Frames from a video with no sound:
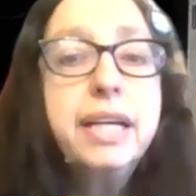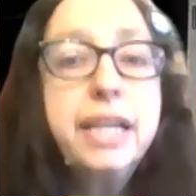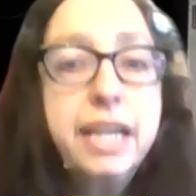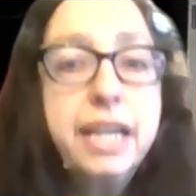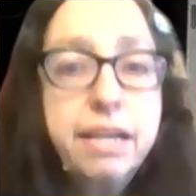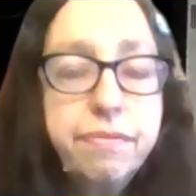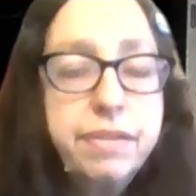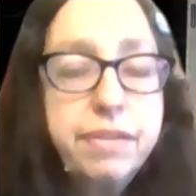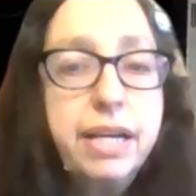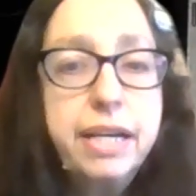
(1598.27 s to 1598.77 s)

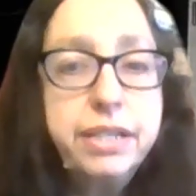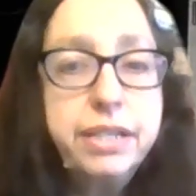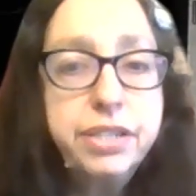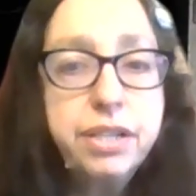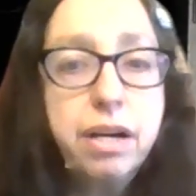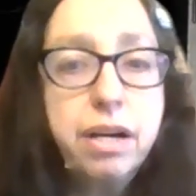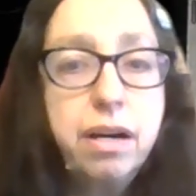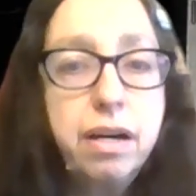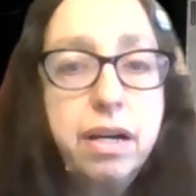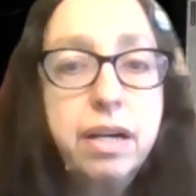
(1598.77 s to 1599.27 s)
if that
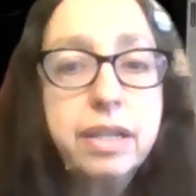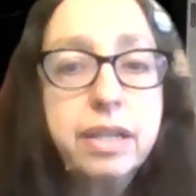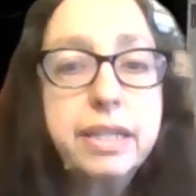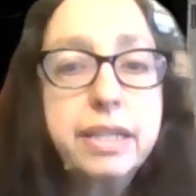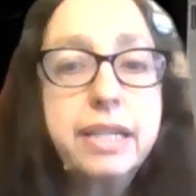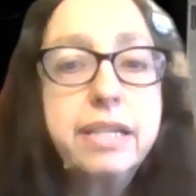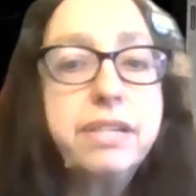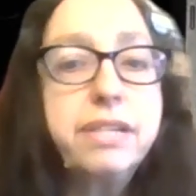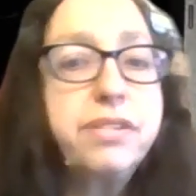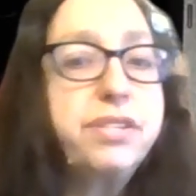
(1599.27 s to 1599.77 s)
dog
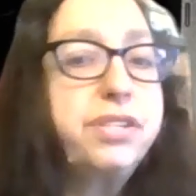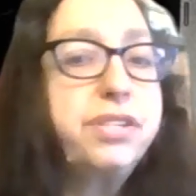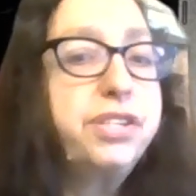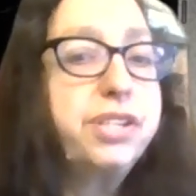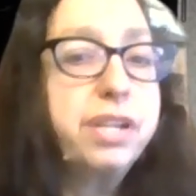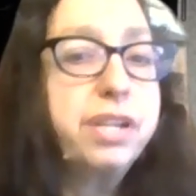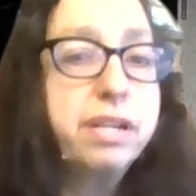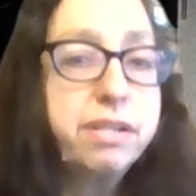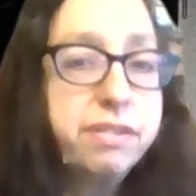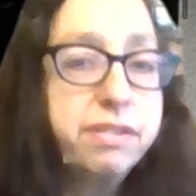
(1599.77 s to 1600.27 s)
is
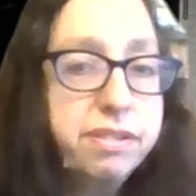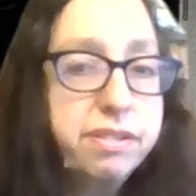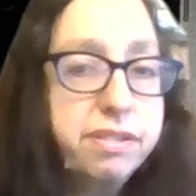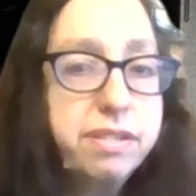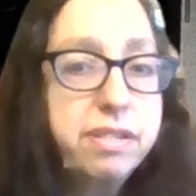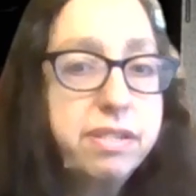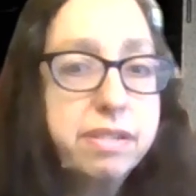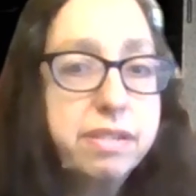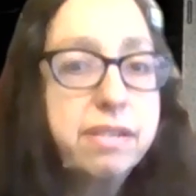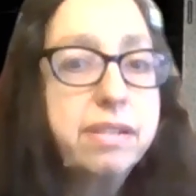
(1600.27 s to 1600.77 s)

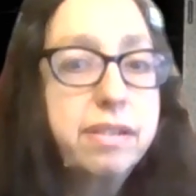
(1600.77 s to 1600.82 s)
just